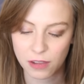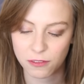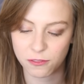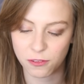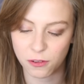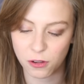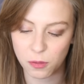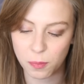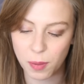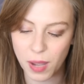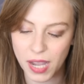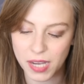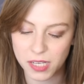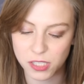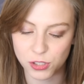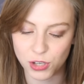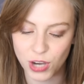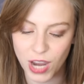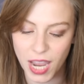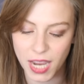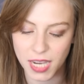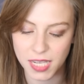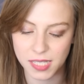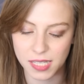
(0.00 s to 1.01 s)
Full box
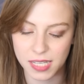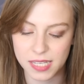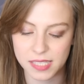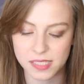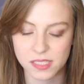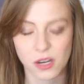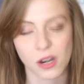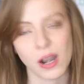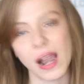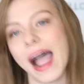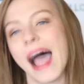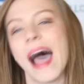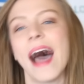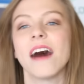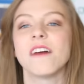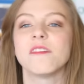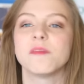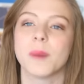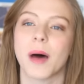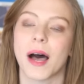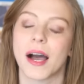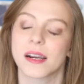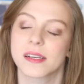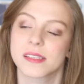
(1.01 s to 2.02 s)
checklists or
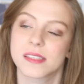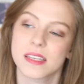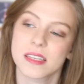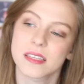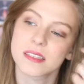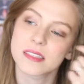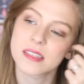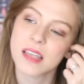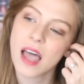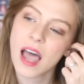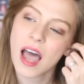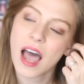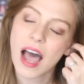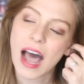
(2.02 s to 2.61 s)
half boxes?